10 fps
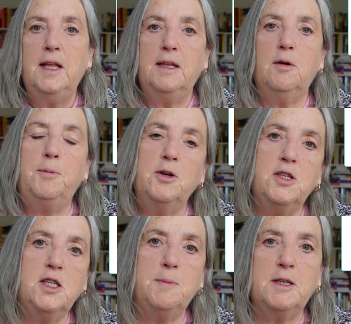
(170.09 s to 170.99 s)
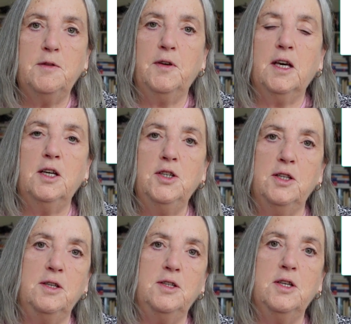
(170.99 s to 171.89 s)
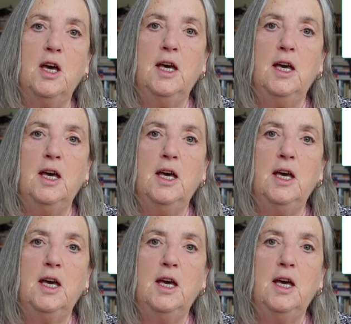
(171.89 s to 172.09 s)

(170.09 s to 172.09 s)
Now, a person specification is